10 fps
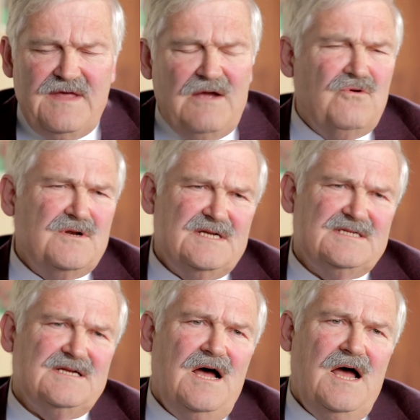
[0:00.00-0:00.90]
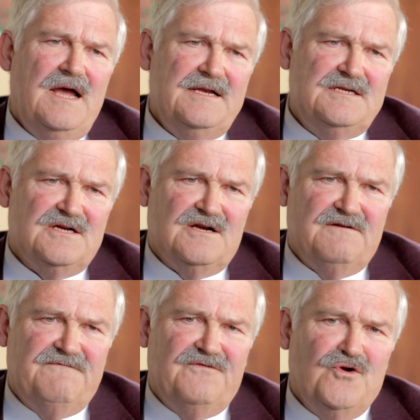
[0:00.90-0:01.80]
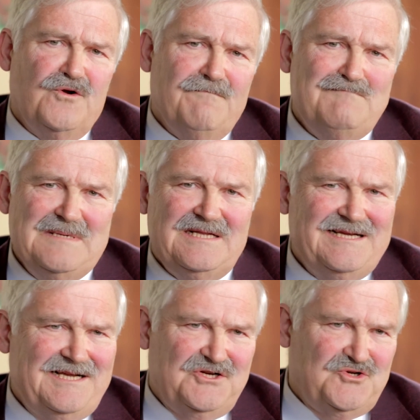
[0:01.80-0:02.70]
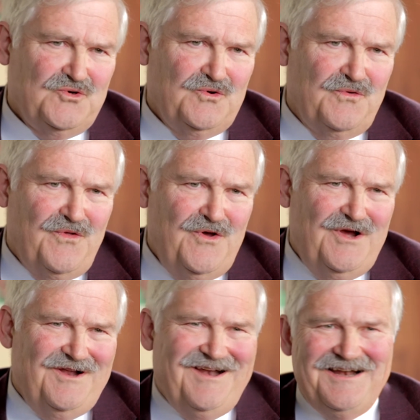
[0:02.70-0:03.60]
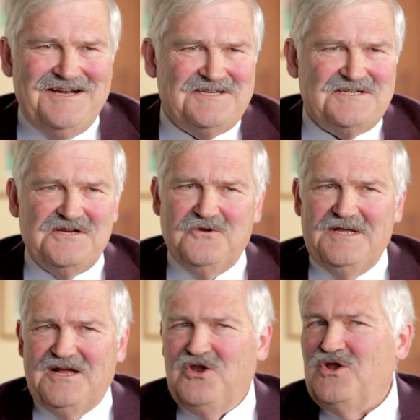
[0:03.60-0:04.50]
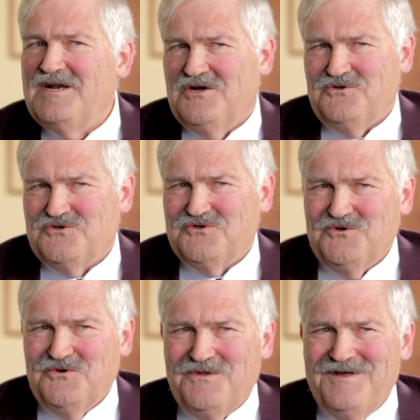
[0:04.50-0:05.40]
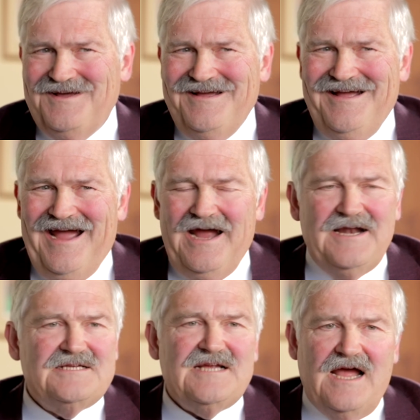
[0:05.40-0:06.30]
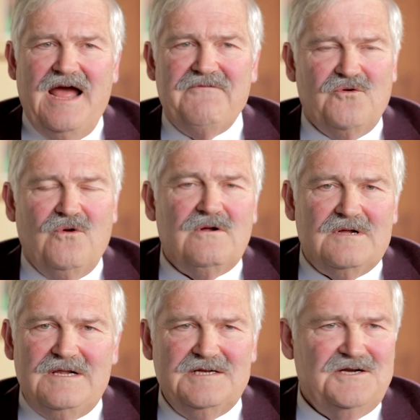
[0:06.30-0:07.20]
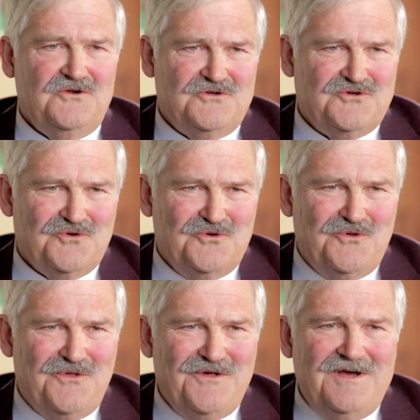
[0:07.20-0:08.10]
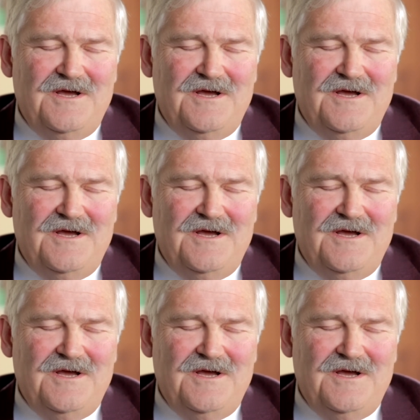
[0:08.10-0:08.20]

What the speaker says: They were designed to confer billing truth, not necessarily clinical truth. And it's, after all, clinical truth